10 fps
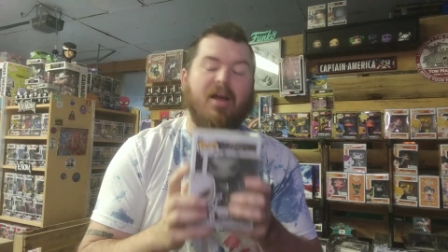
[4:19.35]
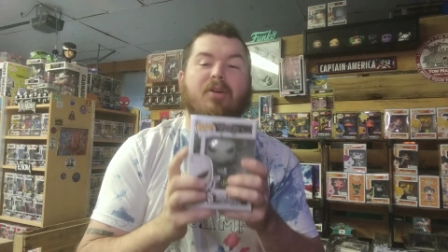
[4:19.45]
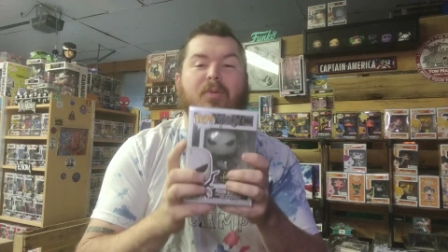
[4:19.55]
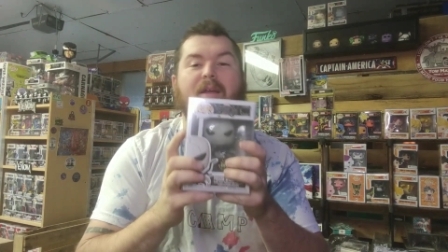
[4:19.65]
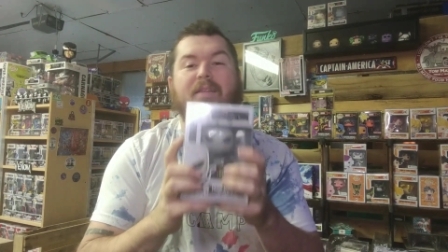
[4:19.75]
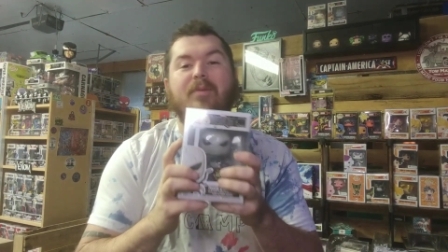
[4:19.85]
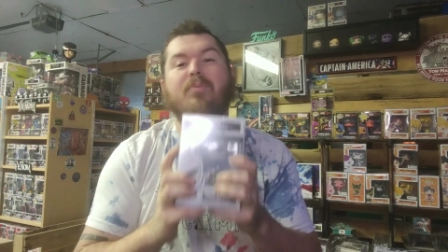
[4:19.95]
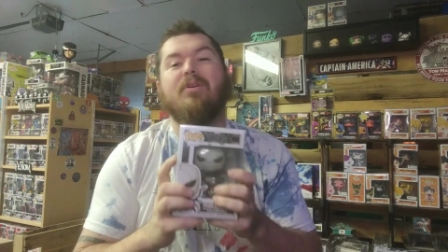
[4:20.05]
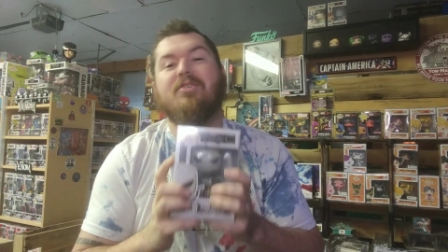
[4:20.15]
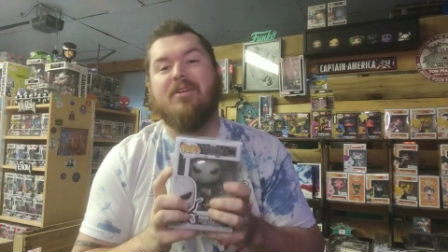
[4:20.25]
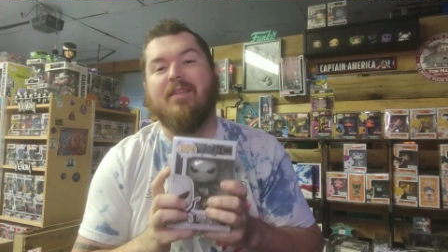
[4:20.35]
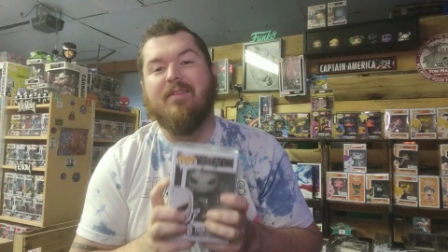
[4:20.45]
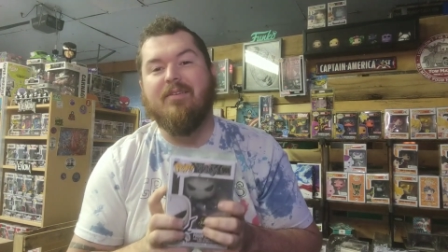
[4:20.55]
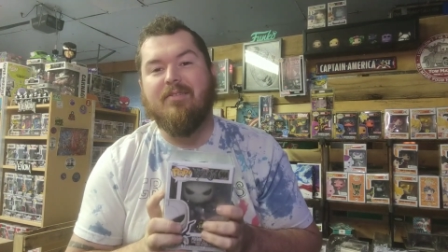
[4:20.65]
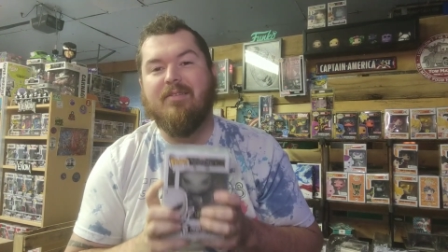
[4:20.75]
I, I greatly appreciate
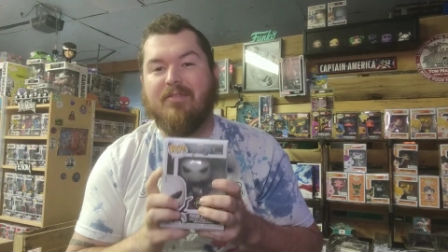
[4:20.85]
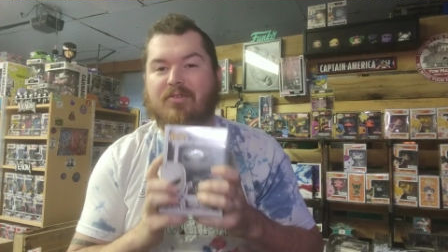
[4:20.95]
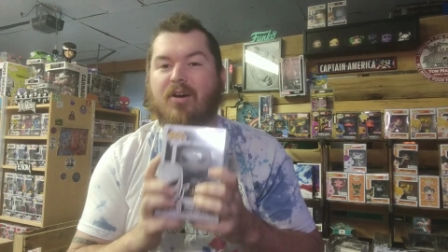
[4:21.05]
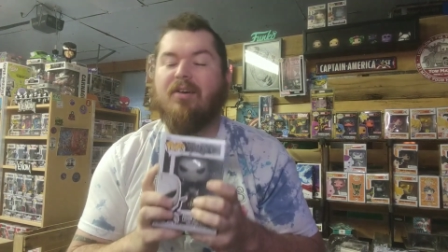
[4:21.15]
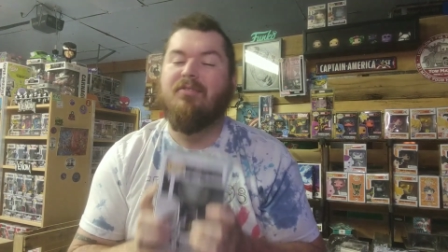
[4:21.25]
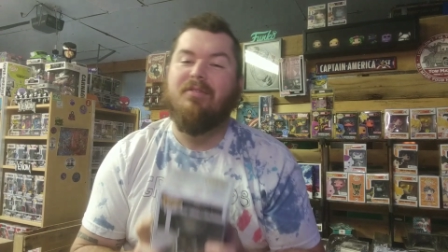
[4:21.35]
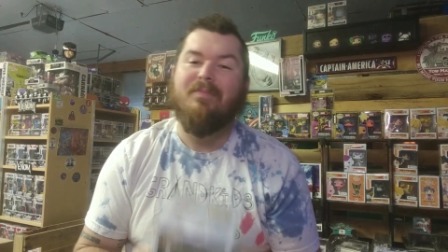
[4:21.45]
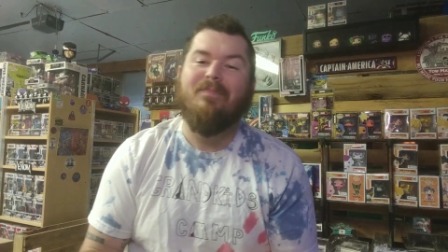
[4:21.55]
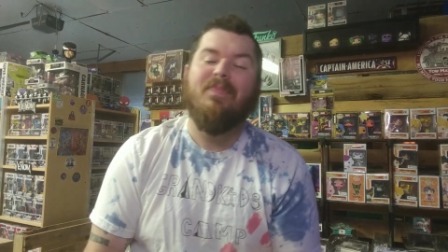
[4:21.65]
this. This is awesome.